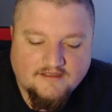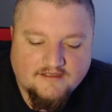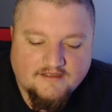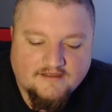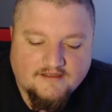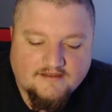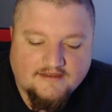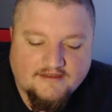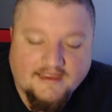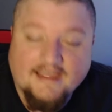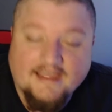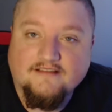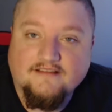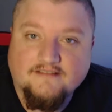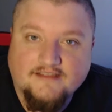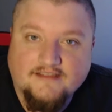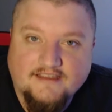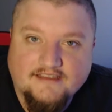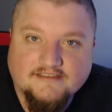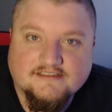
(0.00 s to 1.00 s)
Yeah,
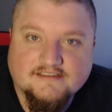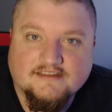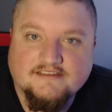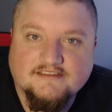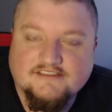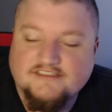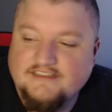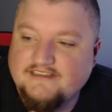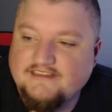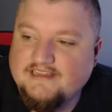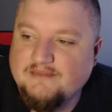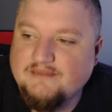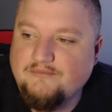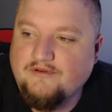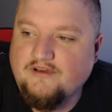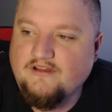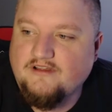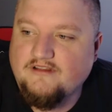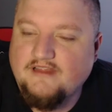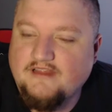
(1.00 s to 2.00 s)
he's gonna sling that
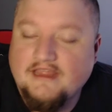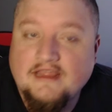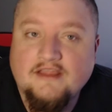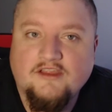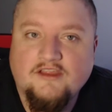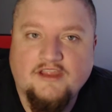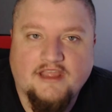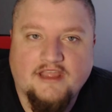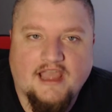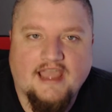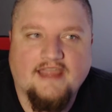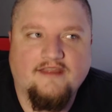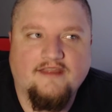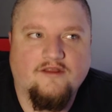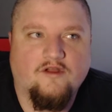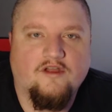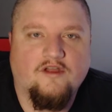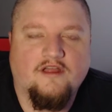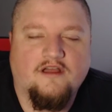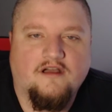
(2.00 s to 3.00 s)
ball.
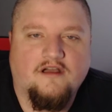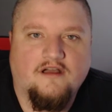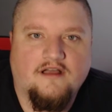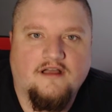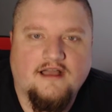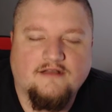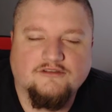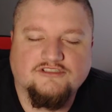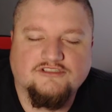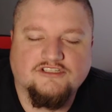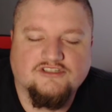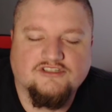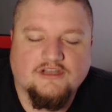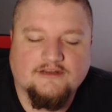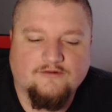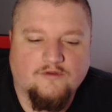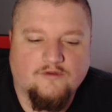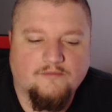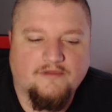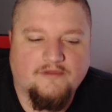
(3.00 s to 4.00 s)
I was just talking
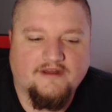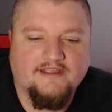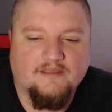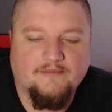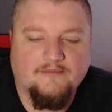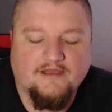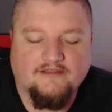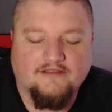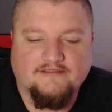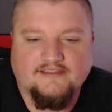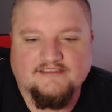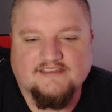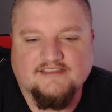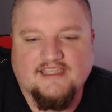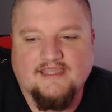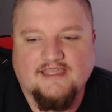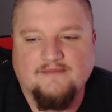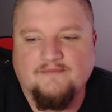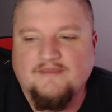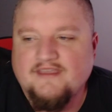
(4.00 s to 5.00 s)
to a buddy about this
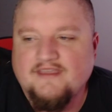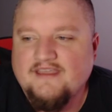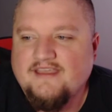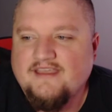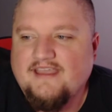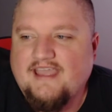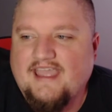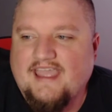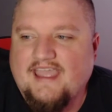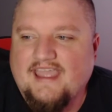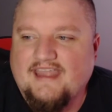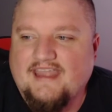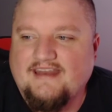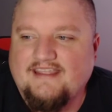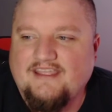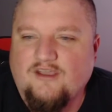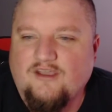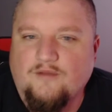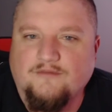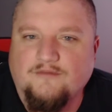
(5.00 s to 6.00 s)
game, and
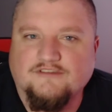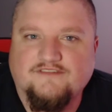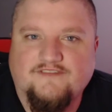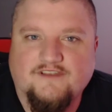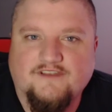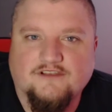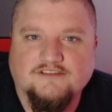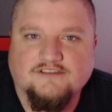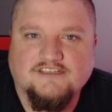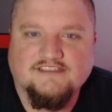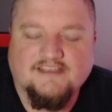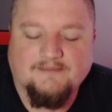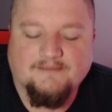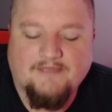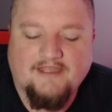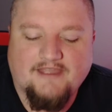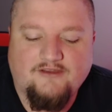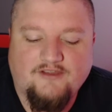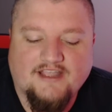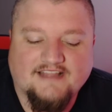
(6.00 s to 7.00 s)
he almost feels he's like,
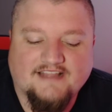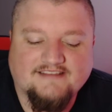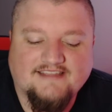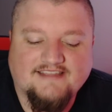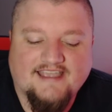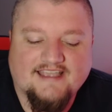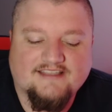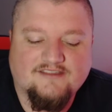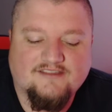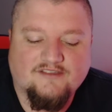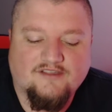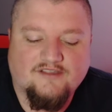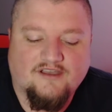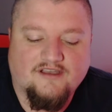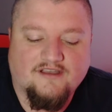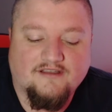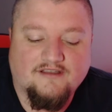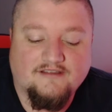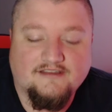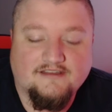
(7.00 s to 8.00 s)
man, you got Dak.
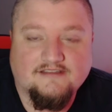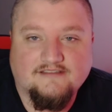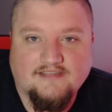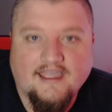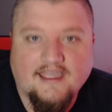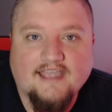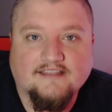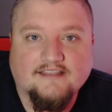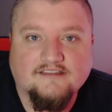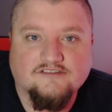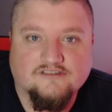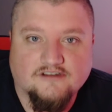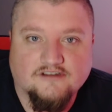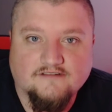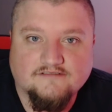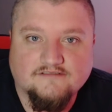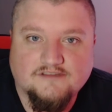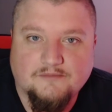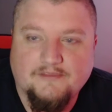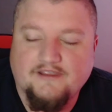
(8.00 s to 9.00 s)
Dak
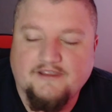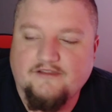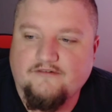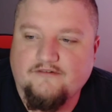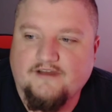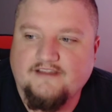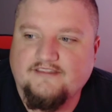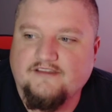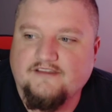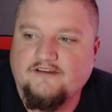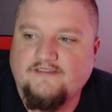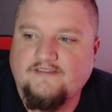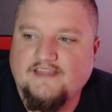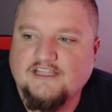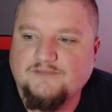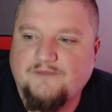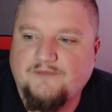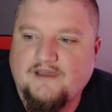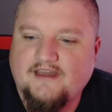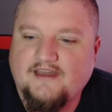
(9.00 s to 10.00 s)
deserves to be right there in that
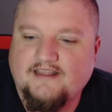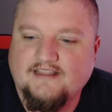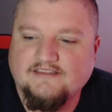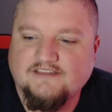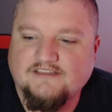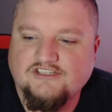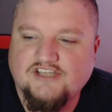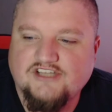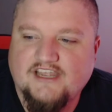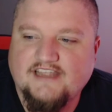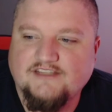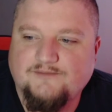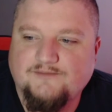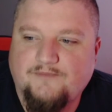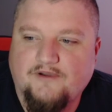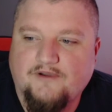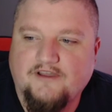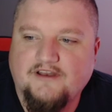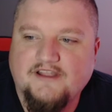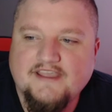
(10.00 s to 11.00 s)
spot against the Giants,
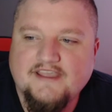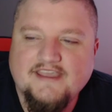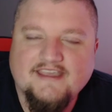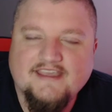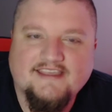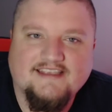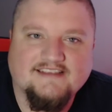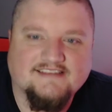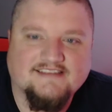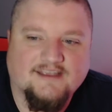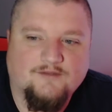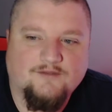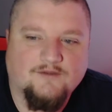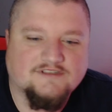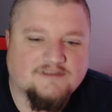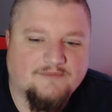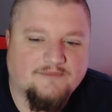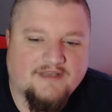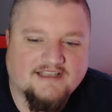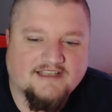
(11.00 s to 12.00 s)
but he's like, what's
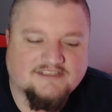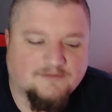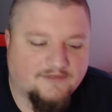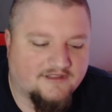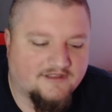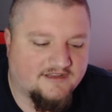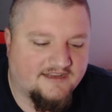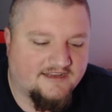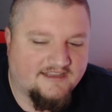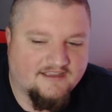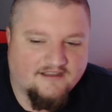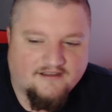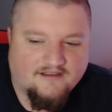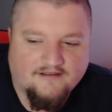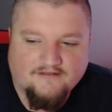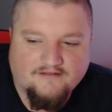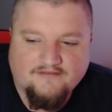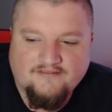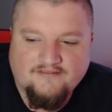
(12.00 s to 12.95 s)
the possibility of